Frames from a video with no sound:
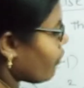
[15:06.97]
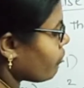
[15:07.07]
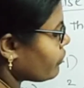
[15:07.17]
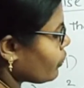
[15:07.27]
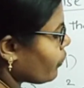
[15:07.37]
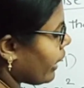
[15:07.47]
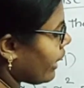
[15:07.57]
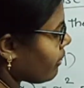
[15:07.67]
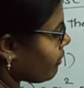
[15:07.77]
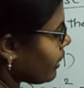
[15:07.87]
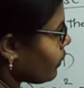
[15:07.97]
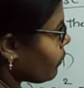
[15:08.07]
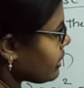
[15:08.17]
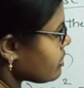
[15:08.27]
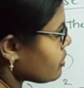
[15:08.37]
of 2a is
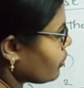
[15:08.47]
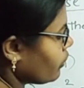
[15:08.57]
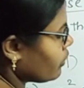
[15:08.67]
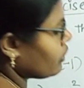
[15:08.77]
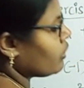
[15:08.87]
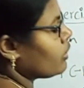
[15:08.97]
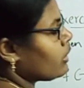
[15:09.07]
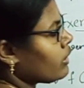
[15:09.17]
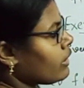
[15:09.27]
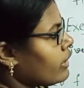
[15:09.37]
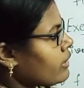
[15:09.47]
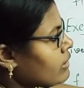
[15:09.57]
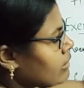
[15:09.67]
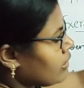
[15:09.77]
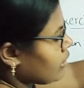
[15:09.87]
equals to, that
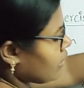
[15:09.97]
is